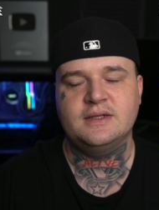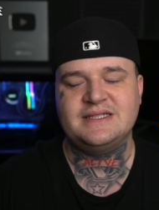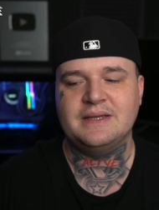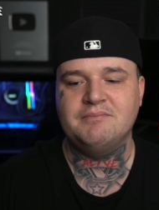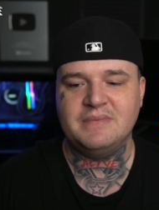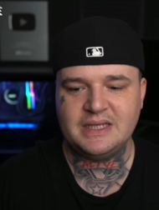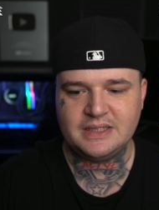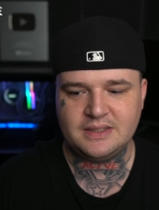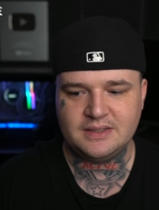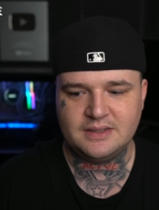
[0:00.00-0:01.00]
To
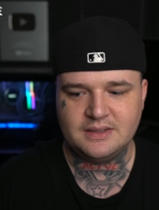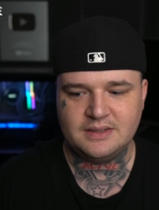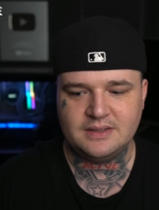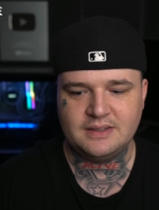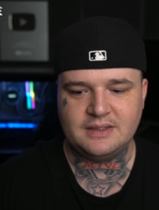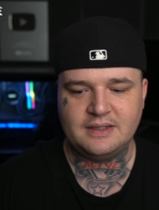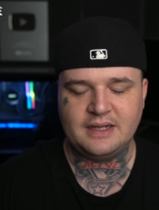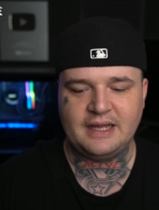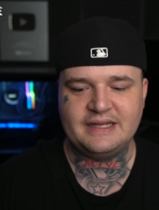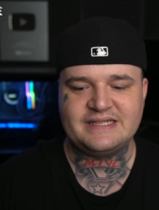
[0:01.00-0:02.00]
me,
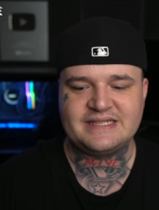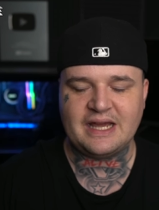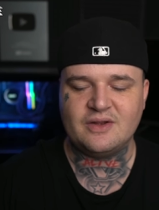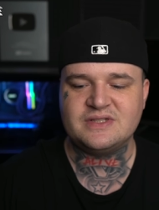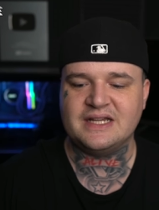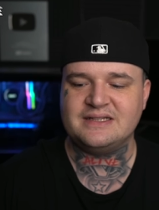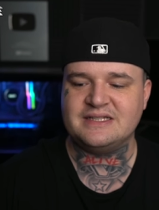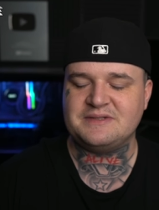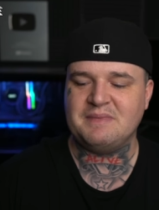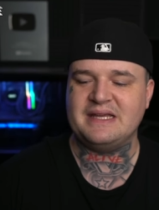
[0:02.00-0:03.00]
it sounds like
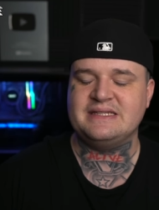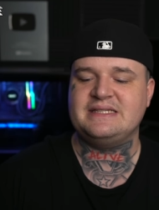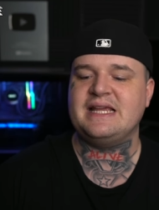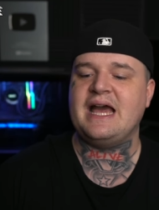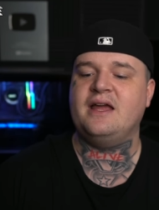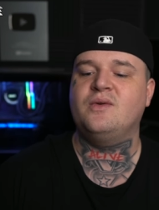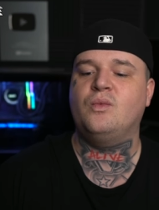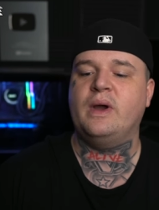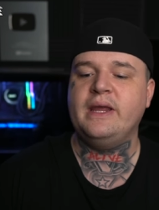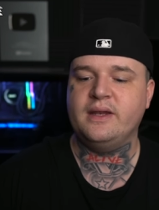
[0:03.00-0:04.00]
this man sat
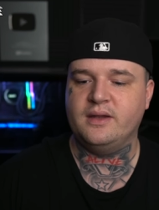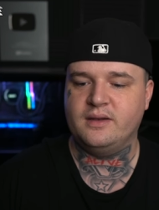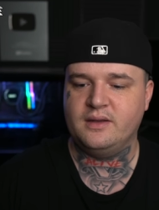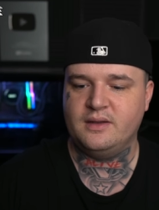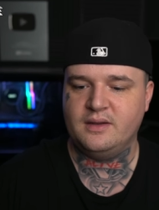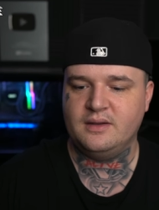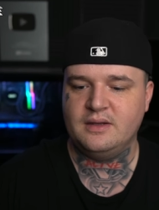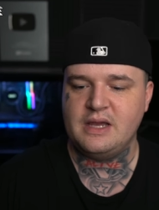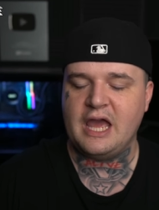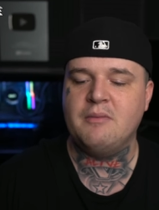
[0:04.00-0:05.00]
and waited.
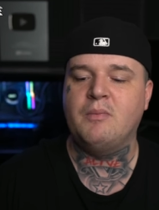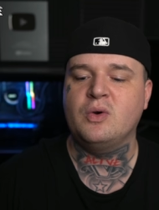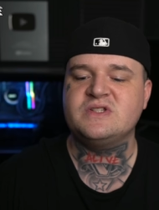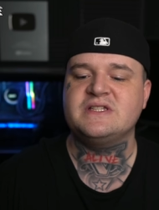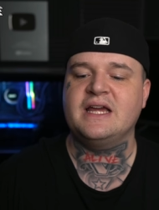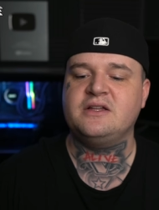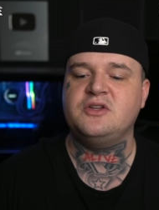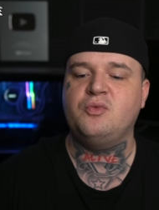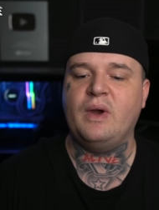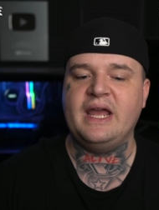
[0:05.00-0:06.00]
And most
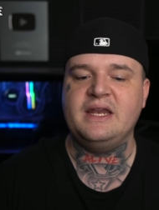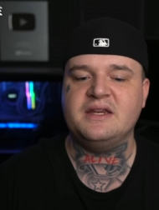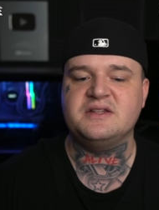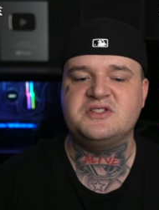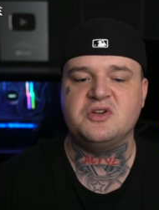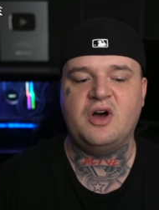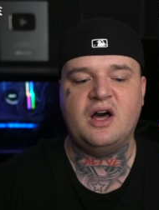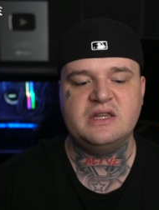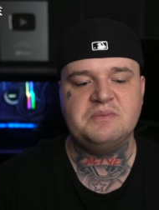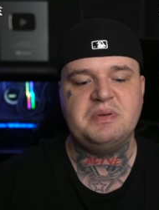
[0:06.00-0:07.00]
likely waited until
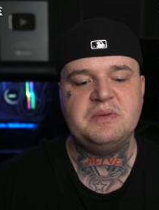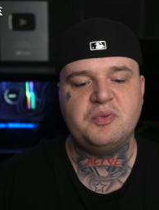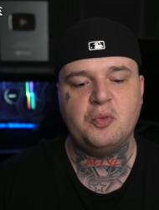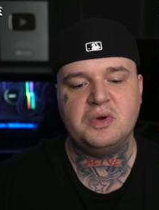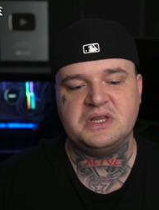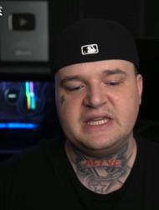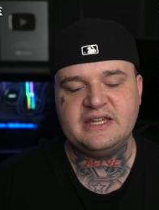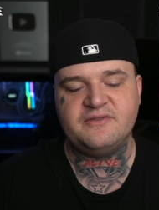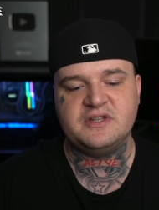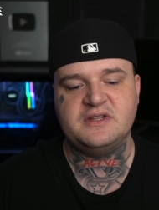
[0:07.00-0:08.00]
other people were
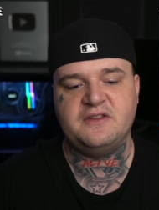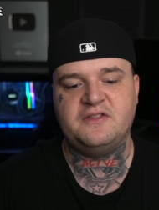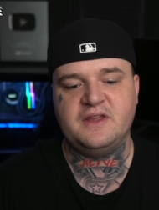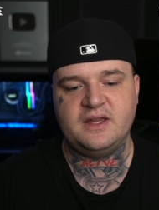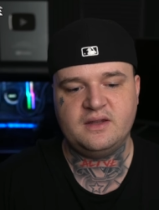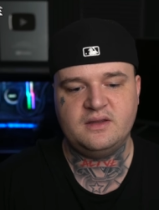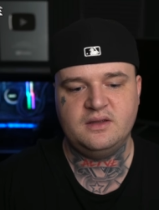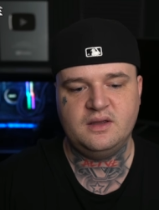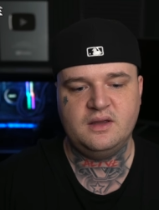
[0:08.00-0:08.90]
leaving the theater,